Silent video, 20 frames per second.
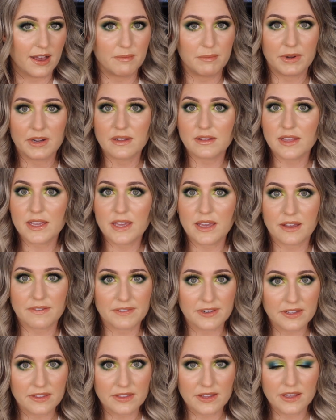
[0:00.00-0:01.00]
I'm gonna link
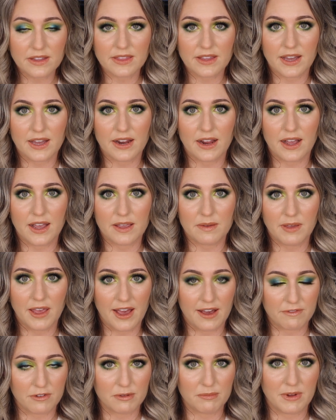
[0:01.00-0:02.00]
everything that I
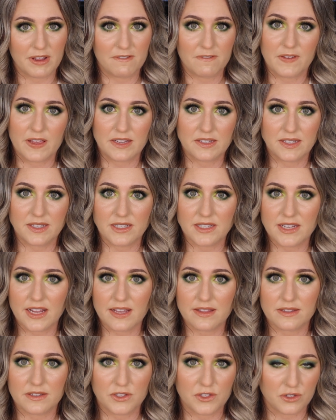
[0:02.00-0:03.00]
have on my face today
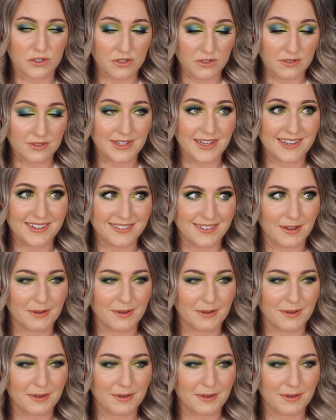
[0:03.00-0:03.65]
in this I'm